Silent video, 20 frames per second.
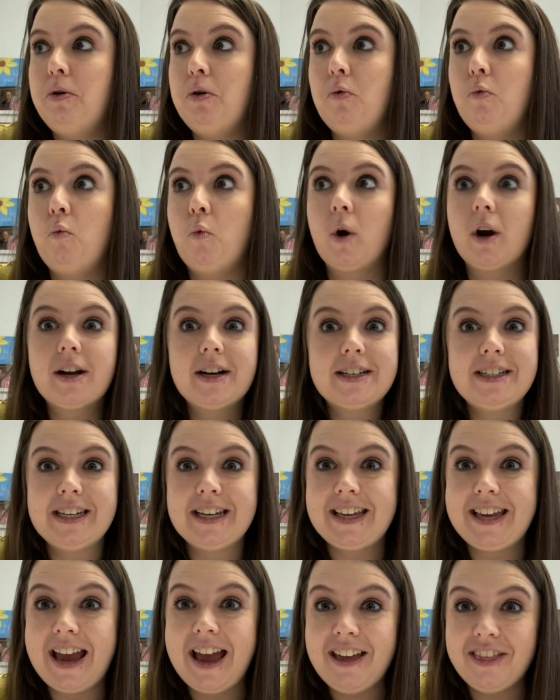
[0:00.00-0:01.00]
work
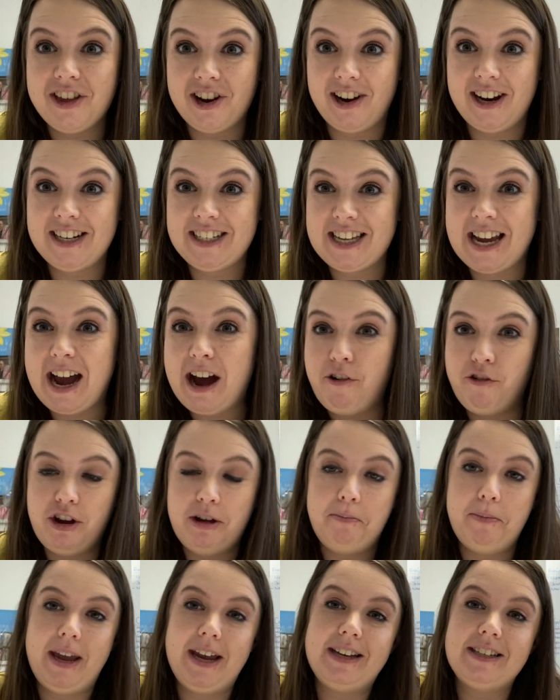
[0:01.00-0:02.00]
together. It's how
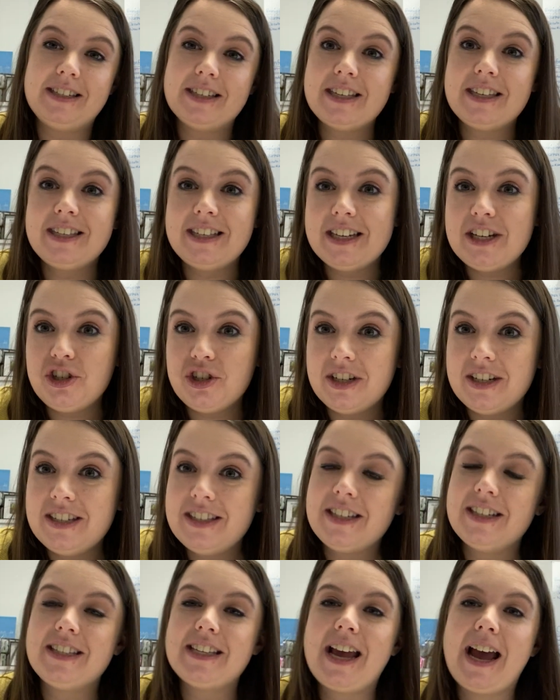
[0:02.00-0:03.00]
we make
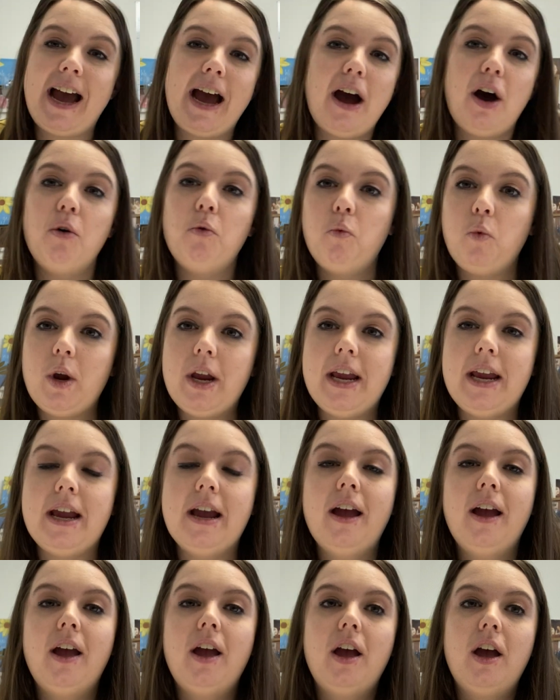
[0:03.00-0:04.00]
decisions. It's how
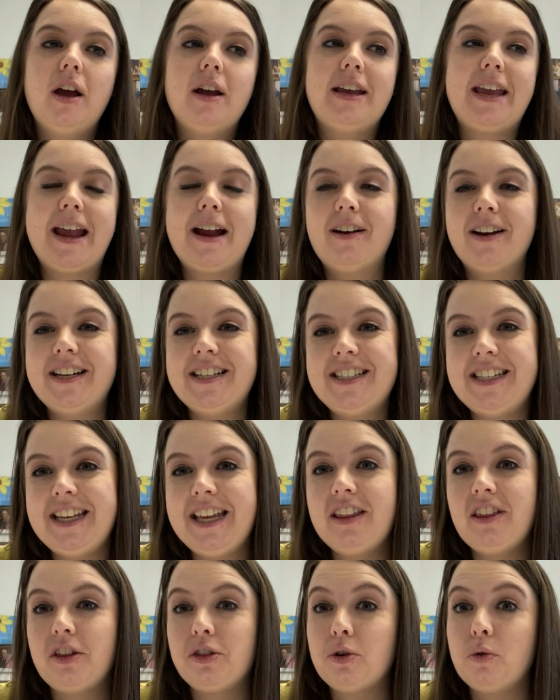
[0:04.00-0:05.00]
we
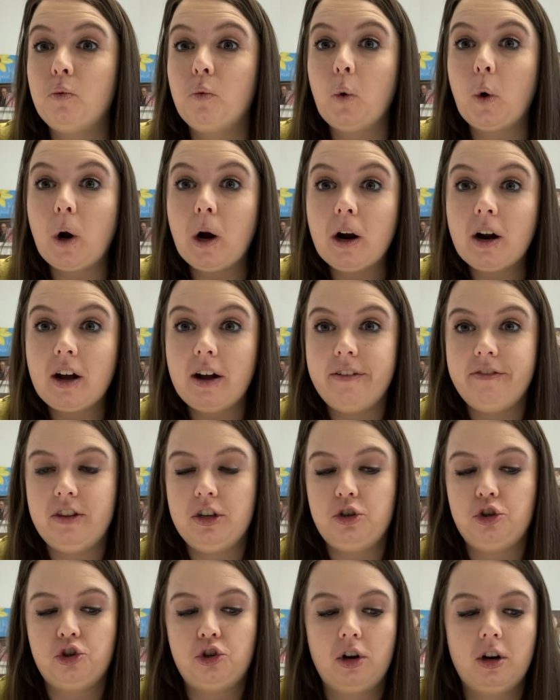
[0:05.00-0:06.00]
guarantee that the work of
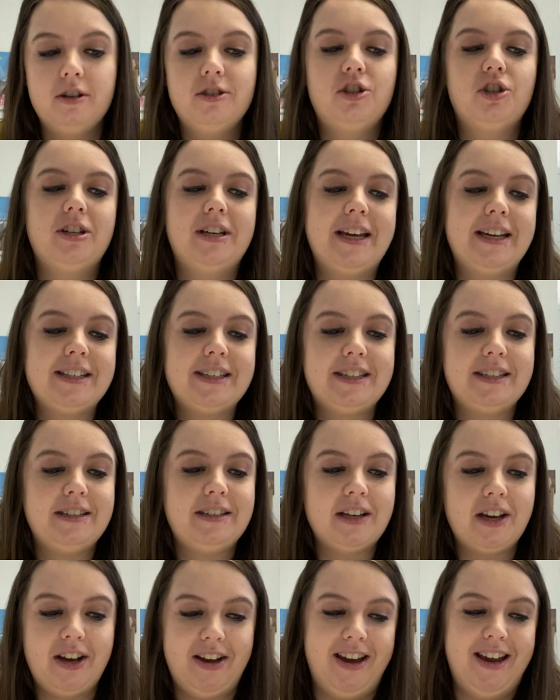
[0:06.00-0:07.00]
the church gets
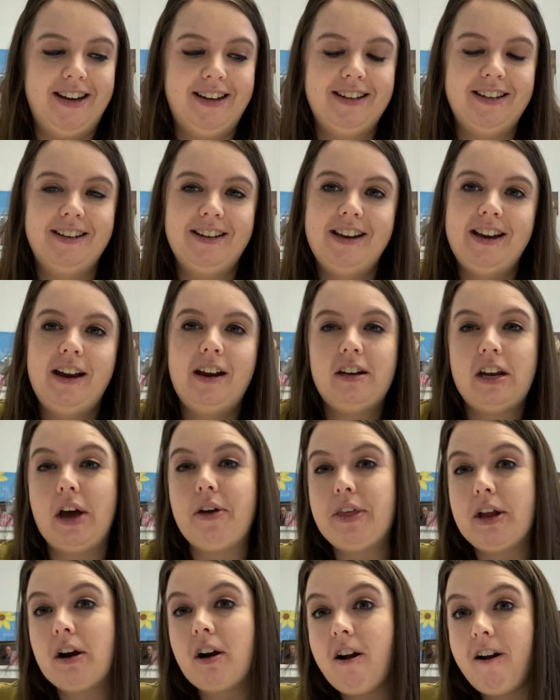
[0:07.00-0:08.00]
done.
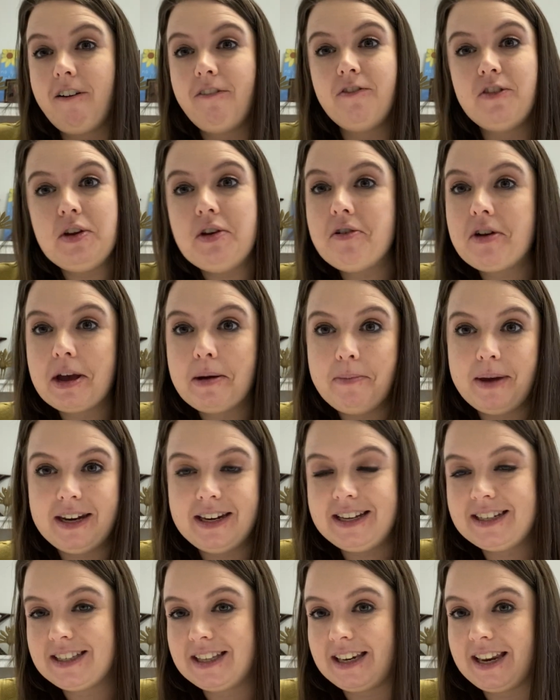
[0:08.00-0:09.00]
Now, there are a few
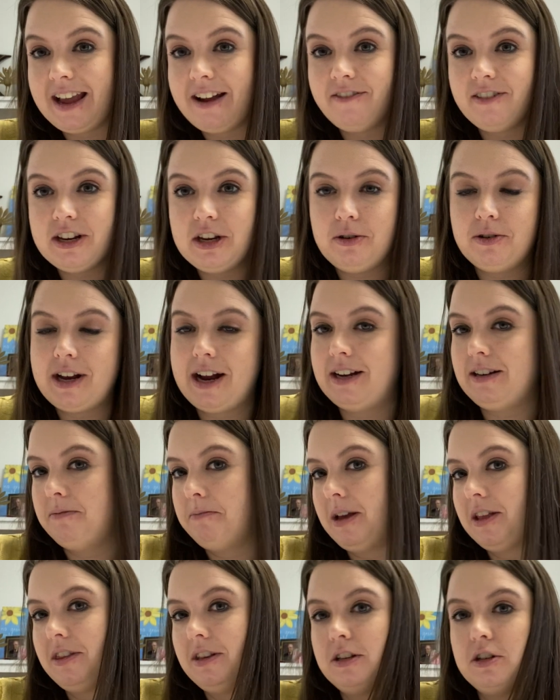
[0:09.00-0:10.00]
committees that every United
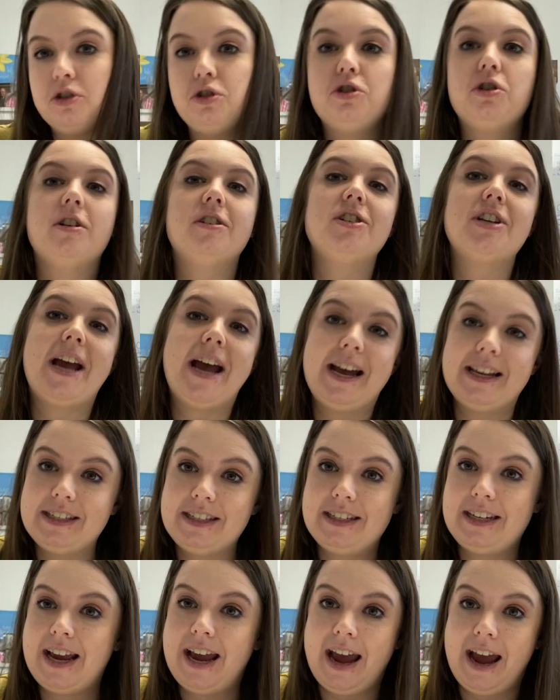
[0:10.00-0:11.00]
Methodist Church
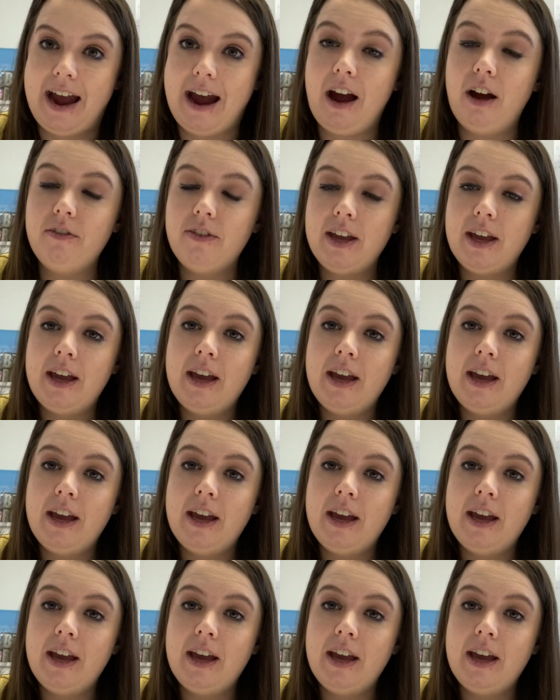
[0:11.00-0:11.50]
has to have,